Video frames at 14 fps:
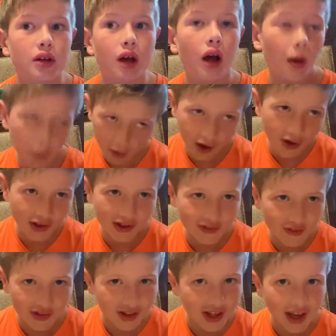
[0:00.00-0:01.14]
a brownie
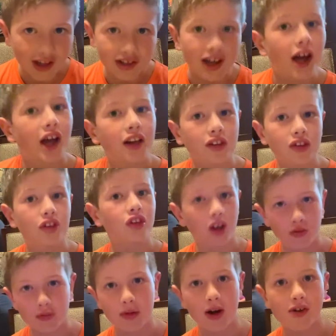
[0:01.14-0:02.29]
for the end. I
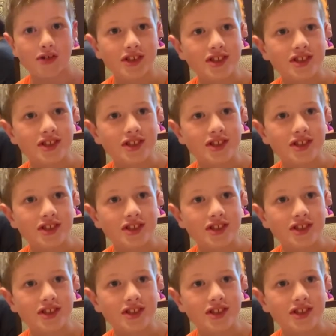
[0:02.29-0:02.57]
love brownies.